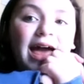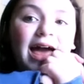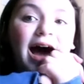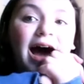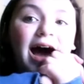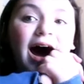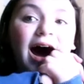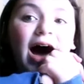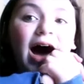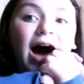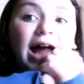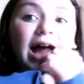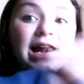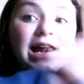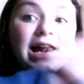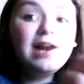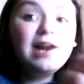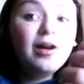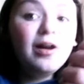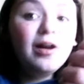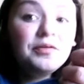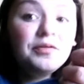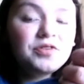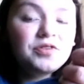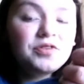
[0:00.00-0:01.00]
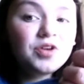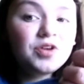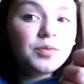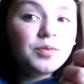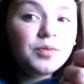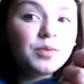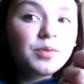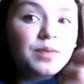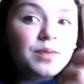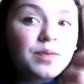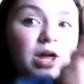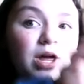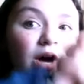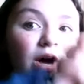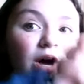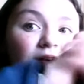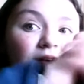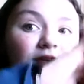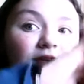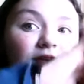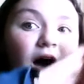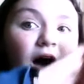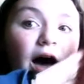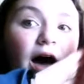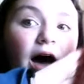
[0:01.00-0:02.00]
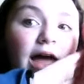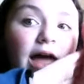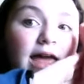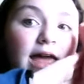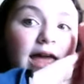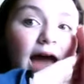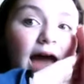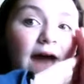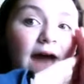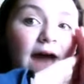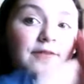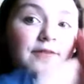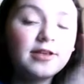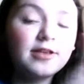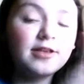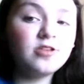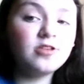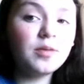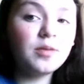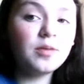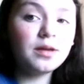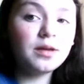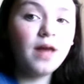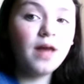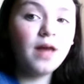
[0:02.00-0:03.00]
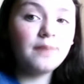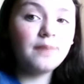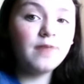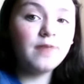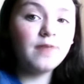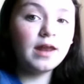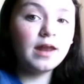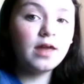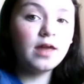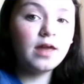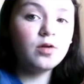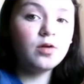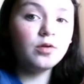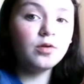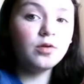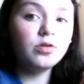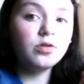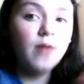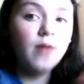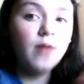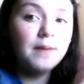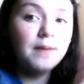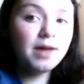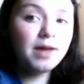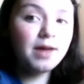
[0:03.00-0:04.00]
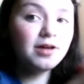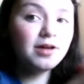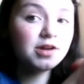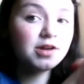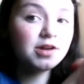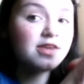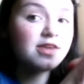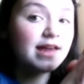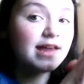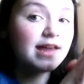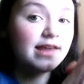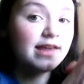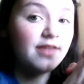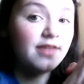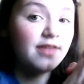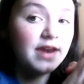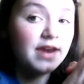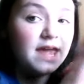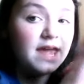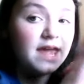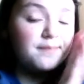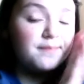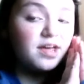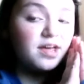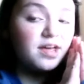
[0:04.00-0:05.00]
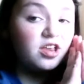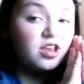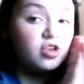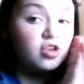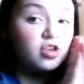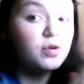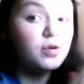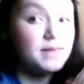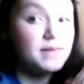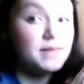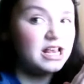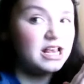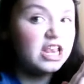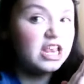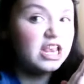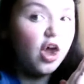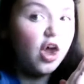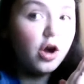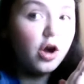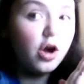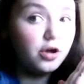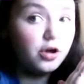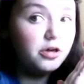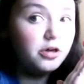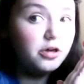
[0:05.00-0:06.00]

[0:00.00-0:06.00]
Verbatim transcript: I love summer because I have a summer camp that I go to. I'm not going to tell you the name because you could be a stalker.